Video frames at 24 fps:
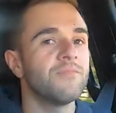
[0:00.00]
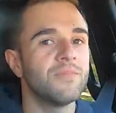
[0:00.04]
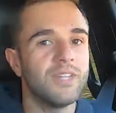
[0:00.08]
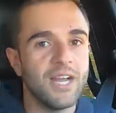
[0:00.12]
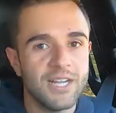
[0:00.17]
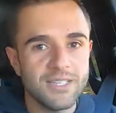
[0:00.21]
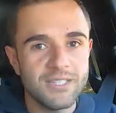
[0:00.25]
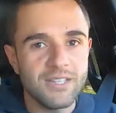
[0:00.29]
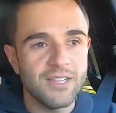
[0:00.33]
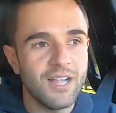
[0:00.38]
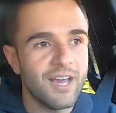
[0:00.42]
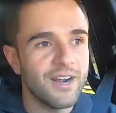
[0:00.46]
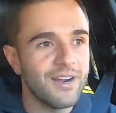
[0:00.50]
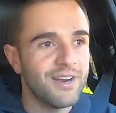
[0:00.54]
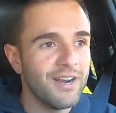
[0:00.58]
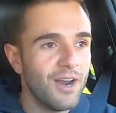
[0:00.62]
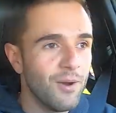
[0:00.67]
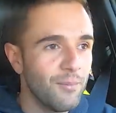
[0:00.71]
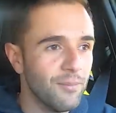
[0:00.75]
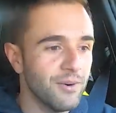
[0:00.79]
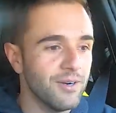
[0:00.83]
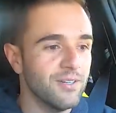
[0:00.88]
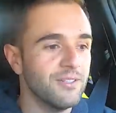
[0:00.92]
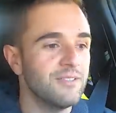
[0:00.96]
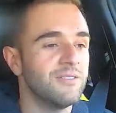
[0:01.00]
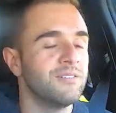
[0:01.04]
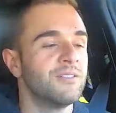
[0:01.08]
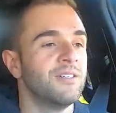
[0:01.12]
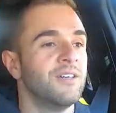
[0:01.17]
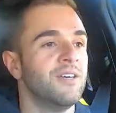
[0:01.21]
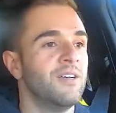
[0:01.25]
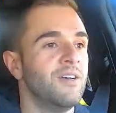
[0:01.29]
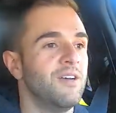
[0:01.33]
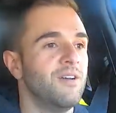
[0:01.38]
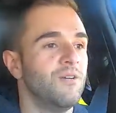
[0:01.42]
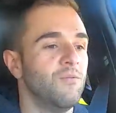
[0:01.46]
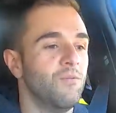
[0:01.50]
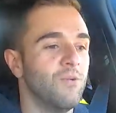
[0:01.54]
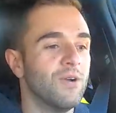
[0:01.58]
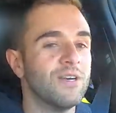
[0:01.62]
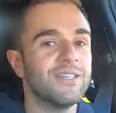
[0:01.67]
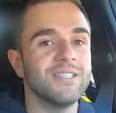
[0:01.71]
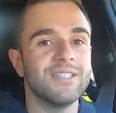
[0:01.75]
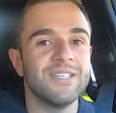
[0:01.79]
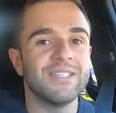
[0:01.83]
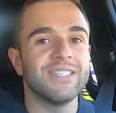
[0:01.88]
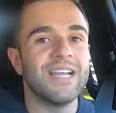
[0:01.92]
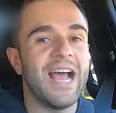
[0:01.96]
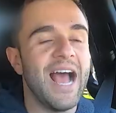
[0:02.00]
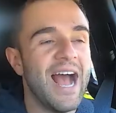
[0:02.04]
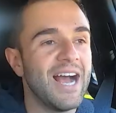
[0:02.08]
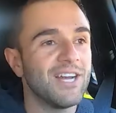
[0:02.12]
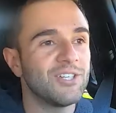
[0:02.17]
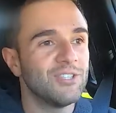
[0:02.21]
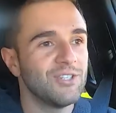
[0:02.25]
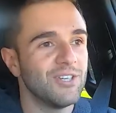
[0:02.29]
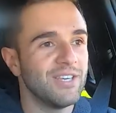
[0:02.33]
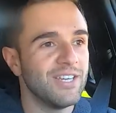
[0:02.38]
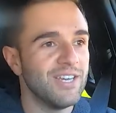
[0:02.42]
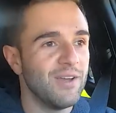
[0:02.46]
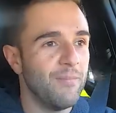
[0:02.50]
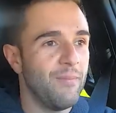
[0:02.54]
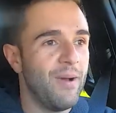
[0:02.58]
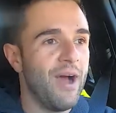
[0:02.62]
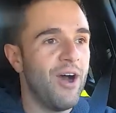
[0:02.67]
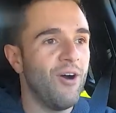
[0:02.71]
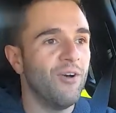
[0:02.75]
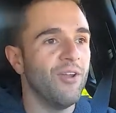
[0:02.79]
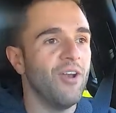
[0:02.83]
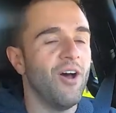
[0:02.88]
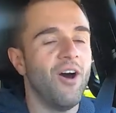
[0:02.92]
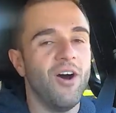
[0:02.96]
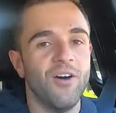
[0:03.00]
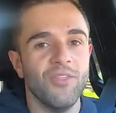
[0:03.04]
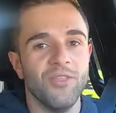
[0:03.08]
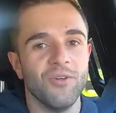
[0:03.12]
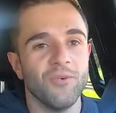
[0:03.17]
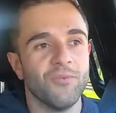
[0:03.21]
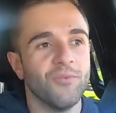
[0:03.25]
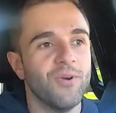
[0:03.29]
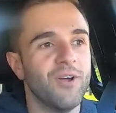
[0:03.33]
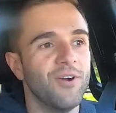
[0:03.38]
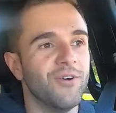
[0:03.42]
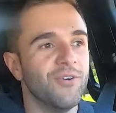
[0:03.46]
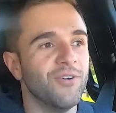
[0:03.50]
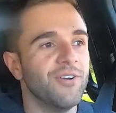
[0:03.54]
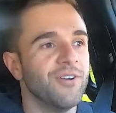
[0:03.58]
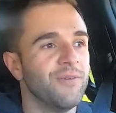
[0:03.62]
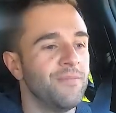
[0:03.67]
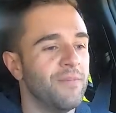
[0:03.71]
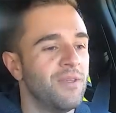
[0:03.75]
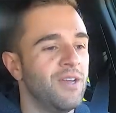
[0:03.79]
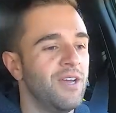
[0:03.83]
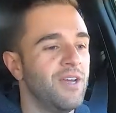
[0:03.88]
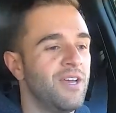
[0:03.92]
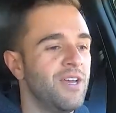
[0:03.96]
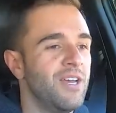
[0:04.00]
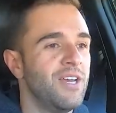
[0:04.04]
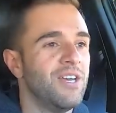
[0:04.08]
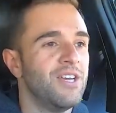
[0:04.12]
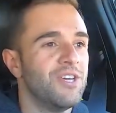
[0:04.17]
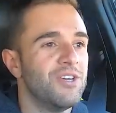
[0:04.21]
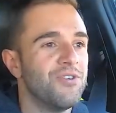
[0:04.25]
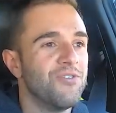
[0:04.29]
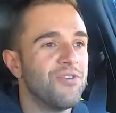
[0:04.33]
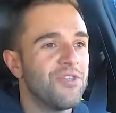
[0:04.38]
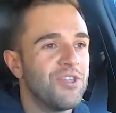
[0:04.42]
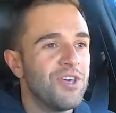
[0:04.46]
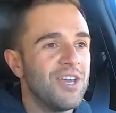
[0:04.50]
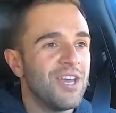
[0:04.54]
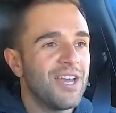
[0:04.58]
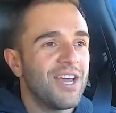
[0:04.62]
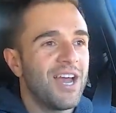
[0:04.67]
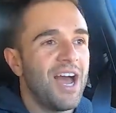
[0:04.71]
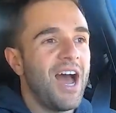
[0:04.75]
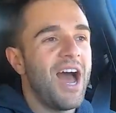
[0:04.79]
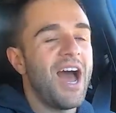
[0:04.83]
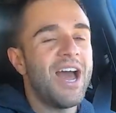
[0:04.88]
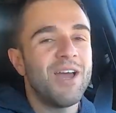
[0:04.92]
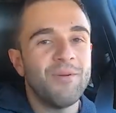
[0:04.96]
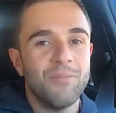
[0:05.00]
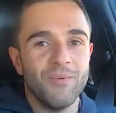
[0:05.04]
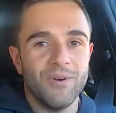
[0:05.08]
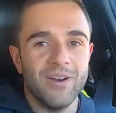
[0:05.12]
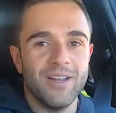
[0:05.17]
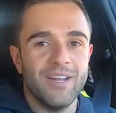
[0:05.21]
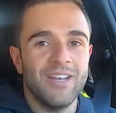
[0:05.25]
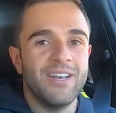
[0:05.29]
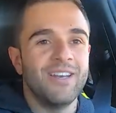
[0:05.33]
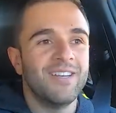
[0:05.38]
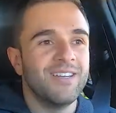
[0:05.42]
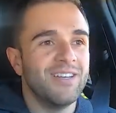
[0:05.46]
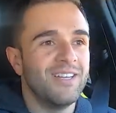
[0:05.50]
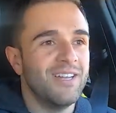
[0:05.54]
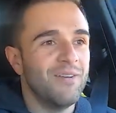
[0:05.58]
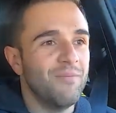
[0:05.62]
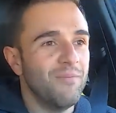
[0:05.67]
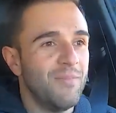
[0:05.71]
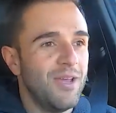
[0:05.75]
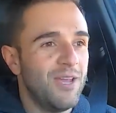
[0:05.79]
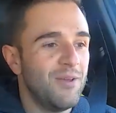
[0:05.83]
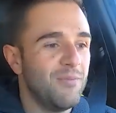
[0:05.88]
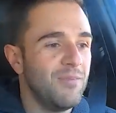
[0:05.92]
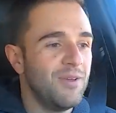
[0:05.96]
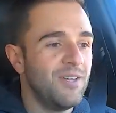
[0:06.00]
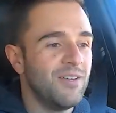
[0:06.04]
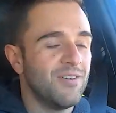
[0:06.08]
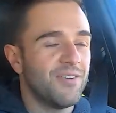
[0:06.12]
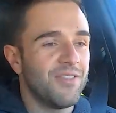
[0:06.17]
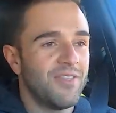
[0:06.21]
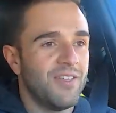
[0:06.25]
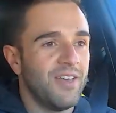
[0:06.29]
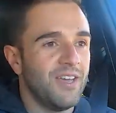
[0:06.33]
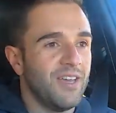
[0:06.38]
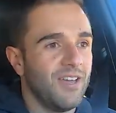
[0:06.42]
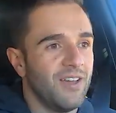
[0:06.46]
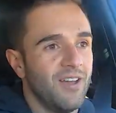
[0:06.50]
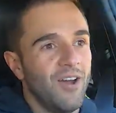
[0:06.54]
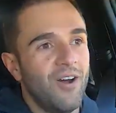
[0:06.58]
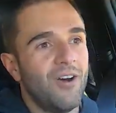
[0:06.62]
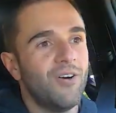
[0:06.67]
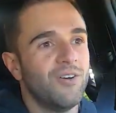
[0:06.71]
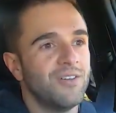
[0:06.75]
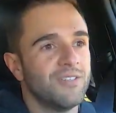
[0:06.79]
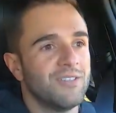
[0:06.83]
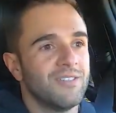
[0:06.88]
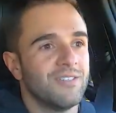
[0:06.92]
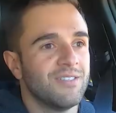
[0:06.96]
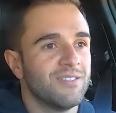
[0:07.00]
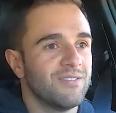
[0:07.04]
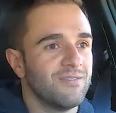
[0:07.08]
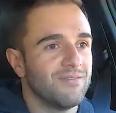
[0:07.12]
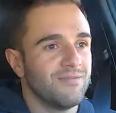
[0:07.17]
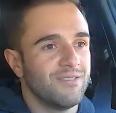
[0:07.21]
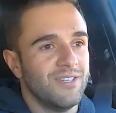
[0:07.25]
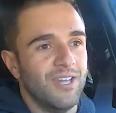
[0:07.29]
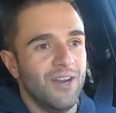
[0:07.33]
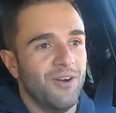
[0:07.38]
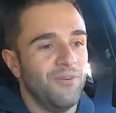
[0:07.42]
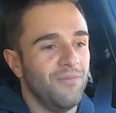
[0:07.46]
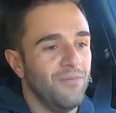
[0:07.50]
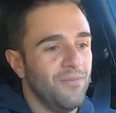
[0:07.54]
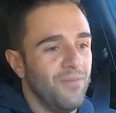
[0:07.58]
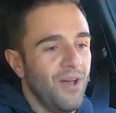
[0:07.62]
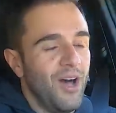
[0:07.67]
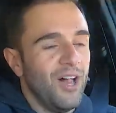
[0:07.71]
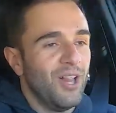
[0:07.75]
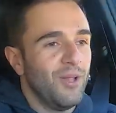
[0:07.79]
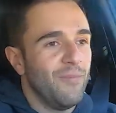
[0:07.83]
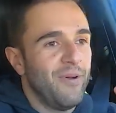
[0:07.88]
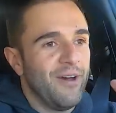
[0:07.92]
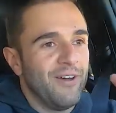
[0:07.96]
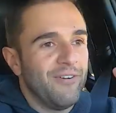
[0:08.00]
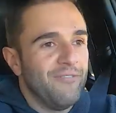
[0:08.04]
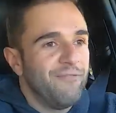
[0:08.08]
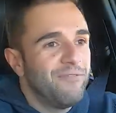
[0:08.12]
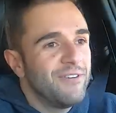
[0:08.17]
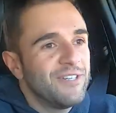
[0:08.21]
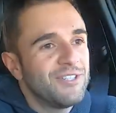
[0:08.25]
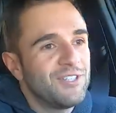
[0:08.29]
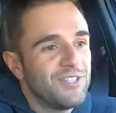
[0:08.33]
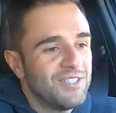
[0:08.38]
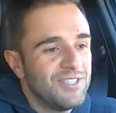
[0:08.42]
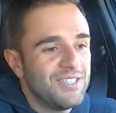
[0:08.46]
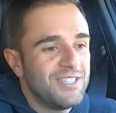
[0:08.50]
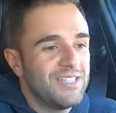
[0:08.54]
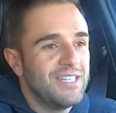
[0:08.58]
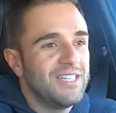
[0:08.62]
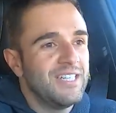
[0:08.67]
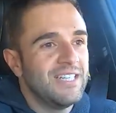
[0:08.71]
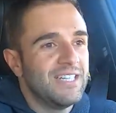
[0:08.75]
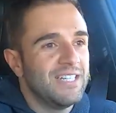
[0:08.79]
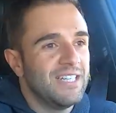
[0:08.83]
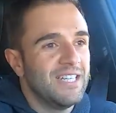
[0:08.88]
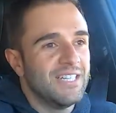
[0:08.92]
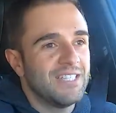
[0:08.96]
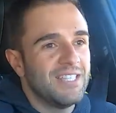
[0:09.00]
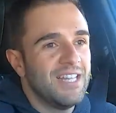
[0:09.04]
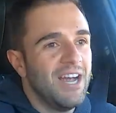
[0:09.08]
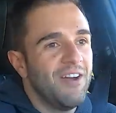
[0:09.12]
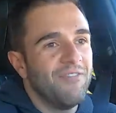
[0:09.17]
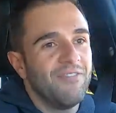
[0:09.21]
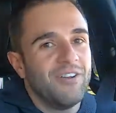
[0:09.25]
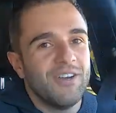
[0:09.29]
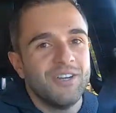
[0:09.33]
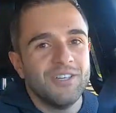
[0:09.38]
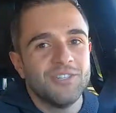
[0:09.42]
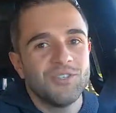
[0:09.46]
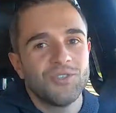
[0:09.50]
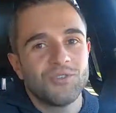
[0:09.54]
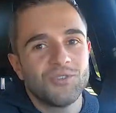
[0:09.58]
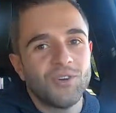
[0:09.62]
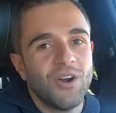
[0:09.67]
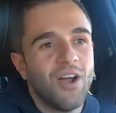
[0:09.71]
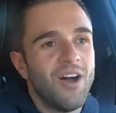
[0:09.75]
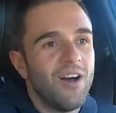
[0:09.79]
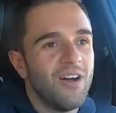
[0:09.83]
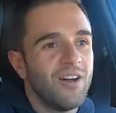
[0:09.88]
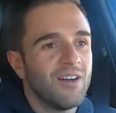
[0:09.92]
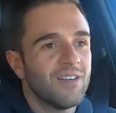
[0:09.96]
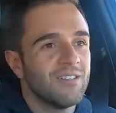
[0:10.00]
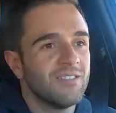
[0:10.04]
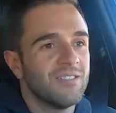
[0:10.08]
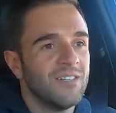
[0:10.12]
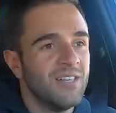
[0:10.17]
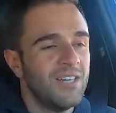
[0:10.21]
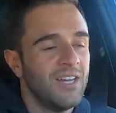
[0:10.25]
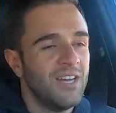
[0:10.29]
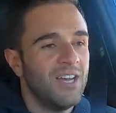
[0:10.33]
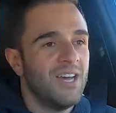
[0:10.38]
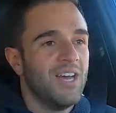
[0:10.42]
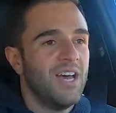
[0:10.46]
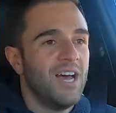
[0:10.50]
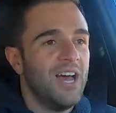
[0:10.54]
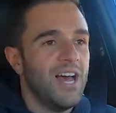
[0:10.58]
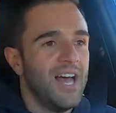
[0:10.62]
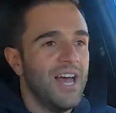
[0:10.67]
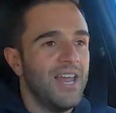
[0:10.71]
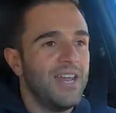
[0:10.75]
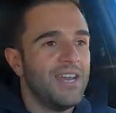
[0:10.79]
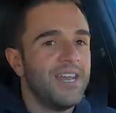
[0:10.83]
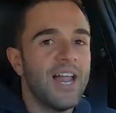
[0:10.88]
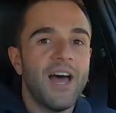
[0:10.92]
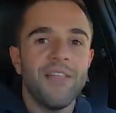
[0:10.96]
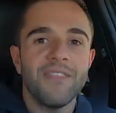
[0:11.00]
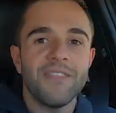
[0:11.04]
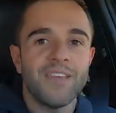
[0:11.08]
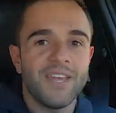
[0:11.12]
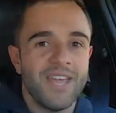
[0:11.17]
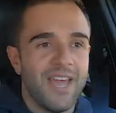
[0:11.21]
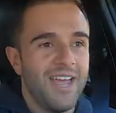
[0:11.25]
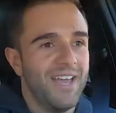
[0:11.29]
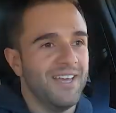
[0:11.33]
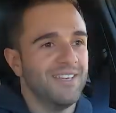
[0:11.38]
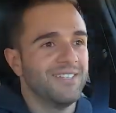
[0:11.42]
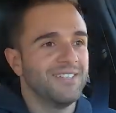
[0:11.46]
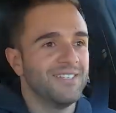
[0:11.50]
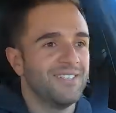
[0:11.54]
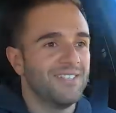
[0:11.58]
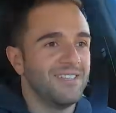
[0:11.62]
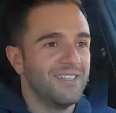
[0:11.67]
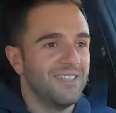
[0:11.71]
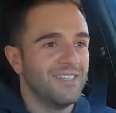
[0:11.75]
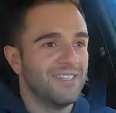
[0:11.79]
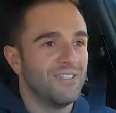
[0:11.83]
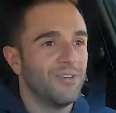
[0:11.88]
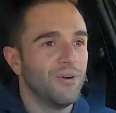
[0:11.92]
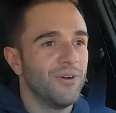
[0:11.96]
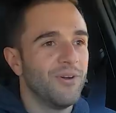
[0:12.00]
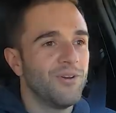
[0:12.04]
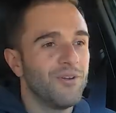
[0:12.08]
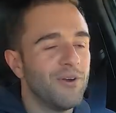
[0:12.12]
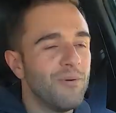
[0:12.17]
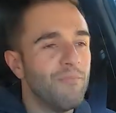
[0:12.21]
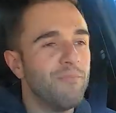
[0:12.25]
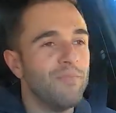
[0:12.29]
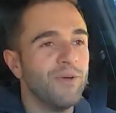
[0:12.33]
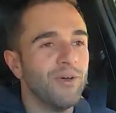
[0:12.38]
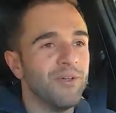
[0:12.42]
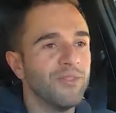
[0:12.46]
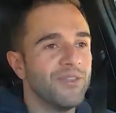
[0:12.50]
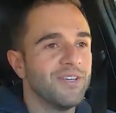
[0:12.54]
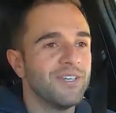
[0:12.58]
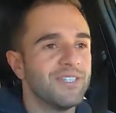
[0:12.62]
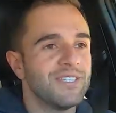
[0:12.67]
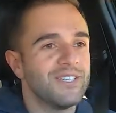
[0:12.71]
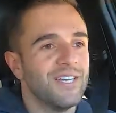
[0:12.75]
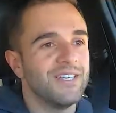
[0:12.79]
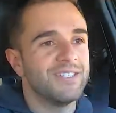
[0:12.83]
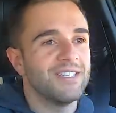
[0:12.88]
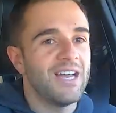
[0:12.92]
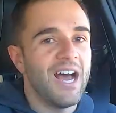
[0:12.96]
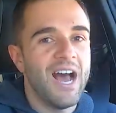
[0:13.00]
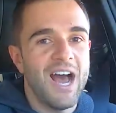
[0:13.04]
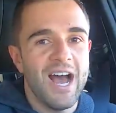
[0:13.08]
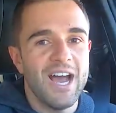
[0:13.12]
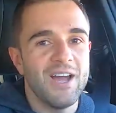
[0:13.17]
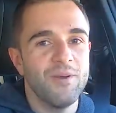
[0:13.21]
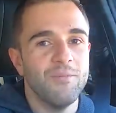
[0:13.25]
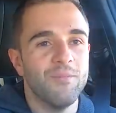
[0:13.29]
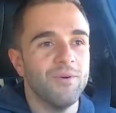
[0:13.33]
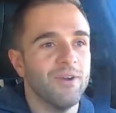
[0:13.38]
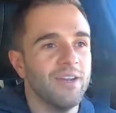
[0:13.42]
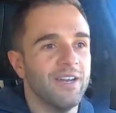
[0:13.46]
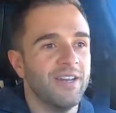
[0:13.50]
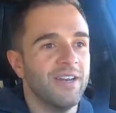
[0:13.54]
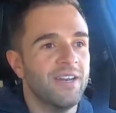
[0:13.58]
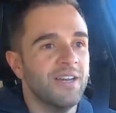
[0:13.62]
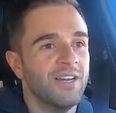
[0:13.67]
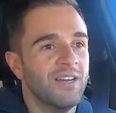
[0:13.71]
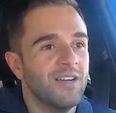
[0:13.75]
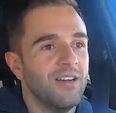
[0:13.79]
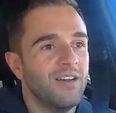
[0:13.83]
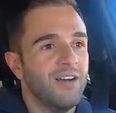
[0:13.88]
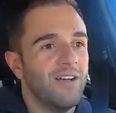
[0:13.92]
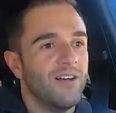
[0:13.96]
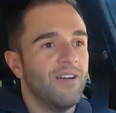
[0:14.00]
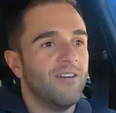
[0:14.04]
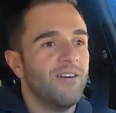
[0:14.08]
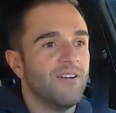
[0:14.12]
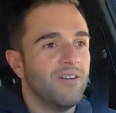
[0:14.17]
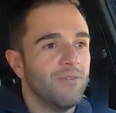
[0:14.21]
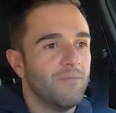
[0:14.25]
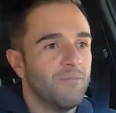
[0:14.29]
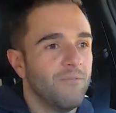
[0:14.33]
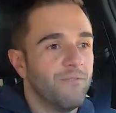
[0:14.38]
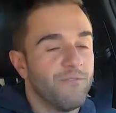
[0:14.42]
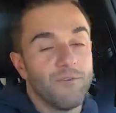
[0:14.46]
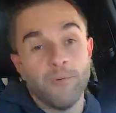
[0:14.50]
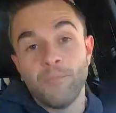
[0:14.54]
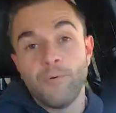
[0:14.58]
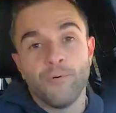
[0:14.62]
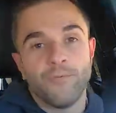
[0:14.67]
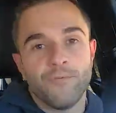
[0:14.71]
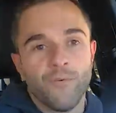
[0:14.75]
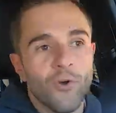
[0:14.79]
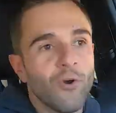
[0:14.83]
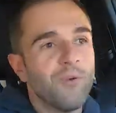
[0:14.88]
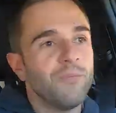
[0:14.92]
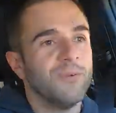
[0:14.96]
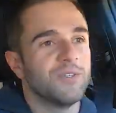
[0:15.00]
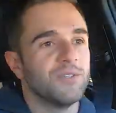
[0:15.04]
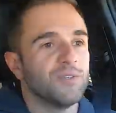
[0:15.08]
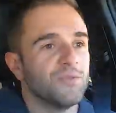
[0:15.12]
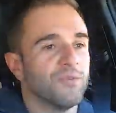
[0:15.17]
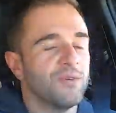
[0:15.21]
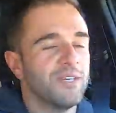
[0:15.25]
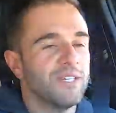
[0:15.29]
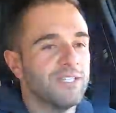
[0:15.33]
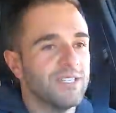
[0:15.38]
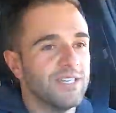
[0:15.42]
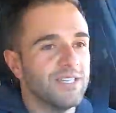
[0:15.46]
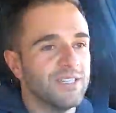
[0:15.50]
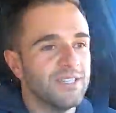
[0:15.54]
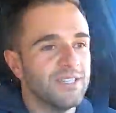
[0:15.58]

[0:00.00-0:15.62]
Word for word: That's a lot of numbers. What is this actually about on the road? You think hybrid, and maybe you're thinking, oh, this is, you know, all about efficiency, it's not very strong. Not the case. Toyota built this as a hybrid for performance reasons.